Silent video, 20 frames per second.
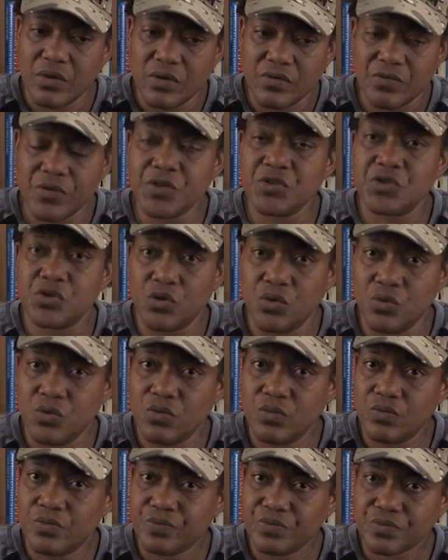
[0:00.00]

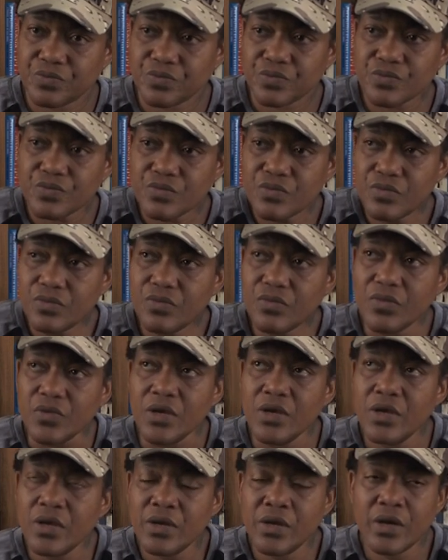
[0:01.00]
physical.
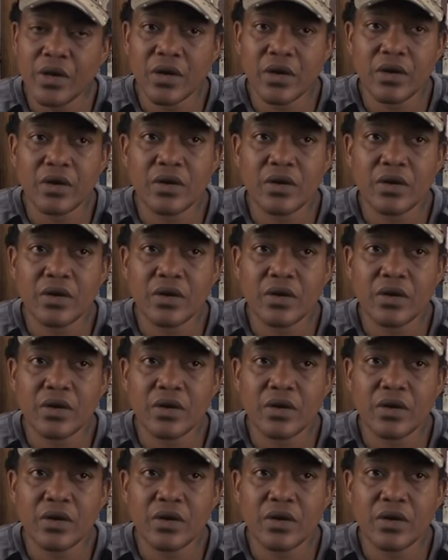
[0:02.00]
And